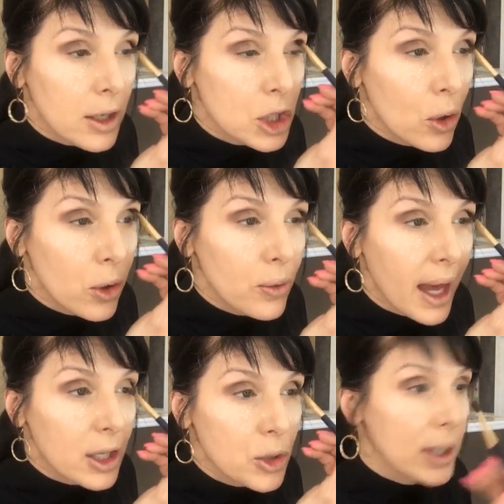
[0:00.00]
I'll show you
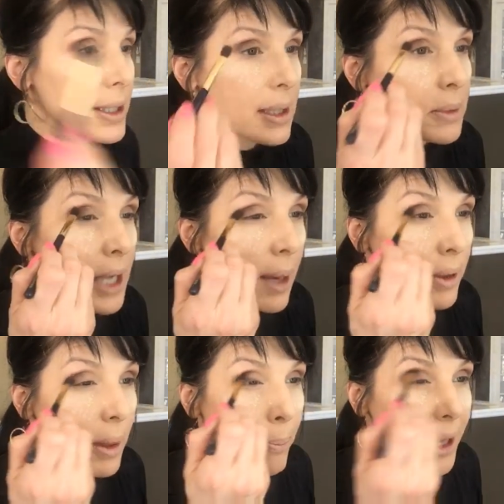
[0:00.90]
that trick
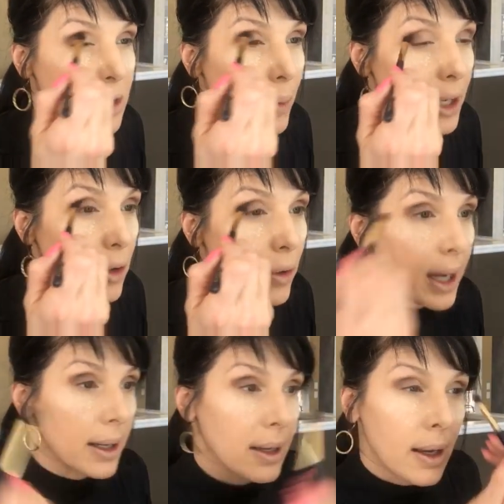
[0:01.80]
sometime on the best way to
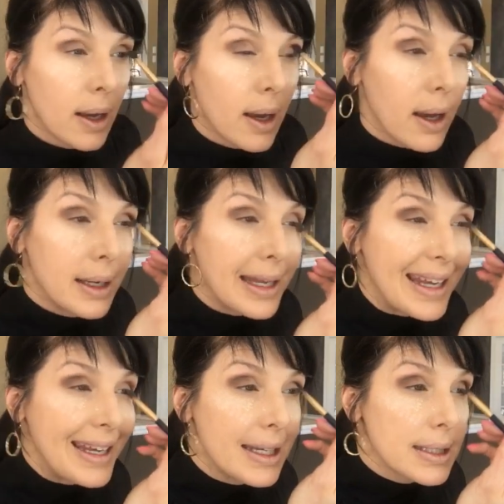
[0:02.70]
create an
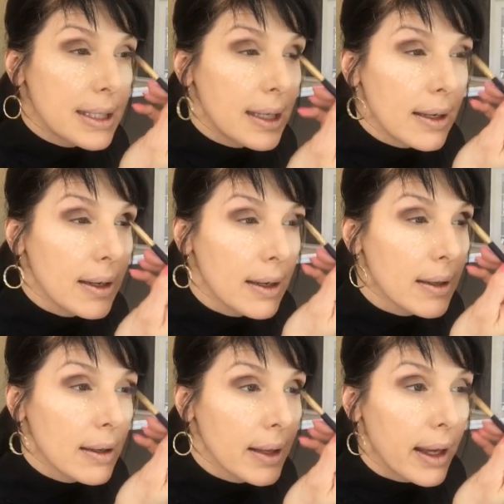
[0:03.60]
easy
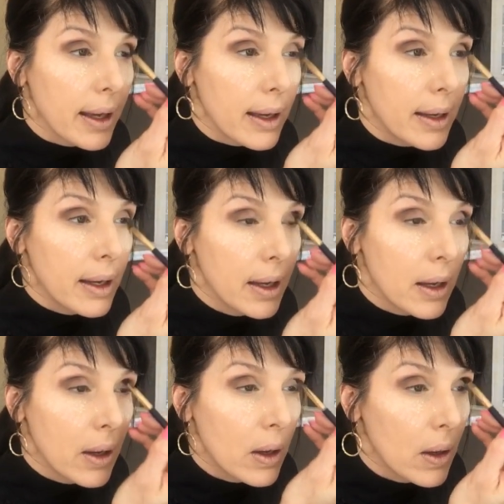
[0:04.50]
lid
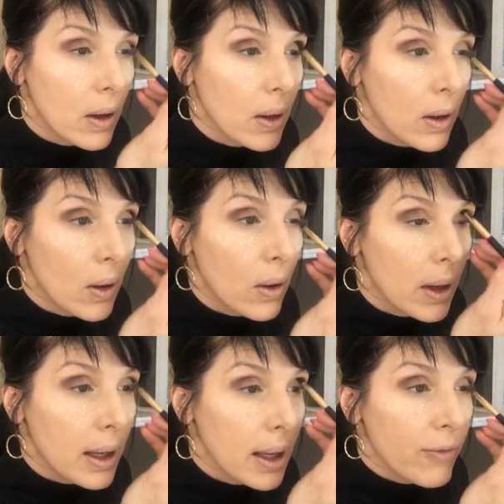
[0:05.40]

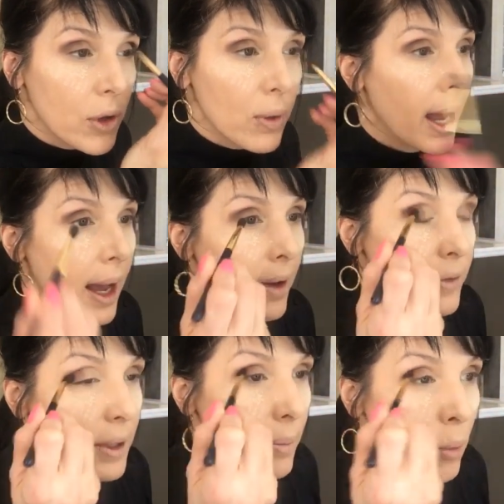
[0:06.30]
if you
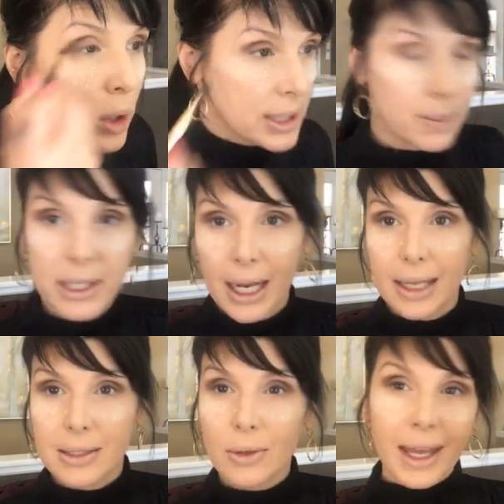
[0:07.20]
have more deep set
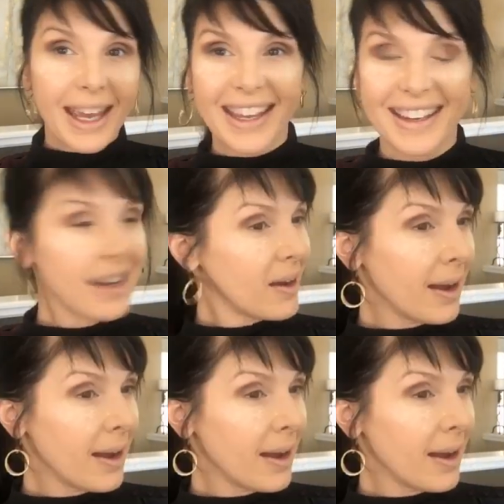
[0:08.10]
eyes. Okay,